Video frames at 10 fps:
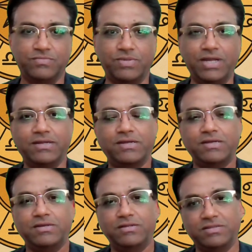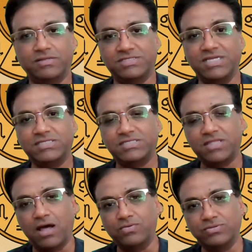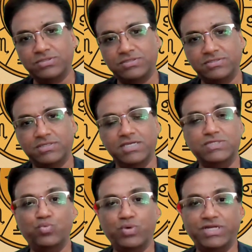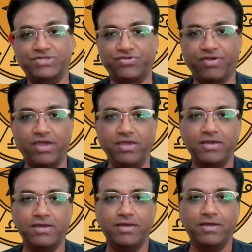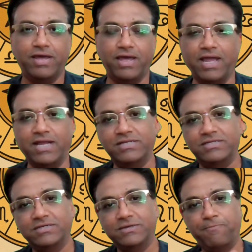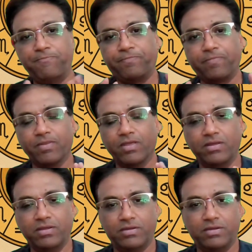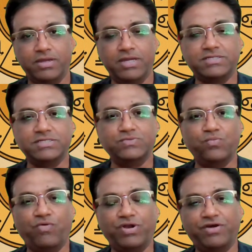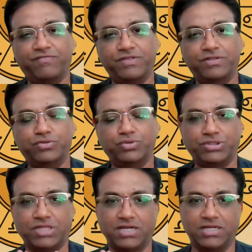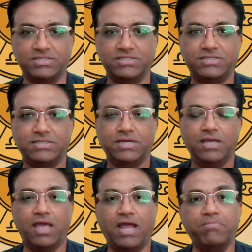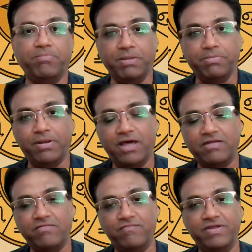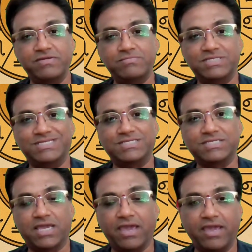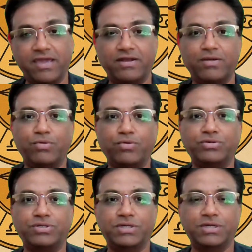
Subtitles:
Right? The sixth house is very tricky, and it is one of the dushtanas, and people are very much scared about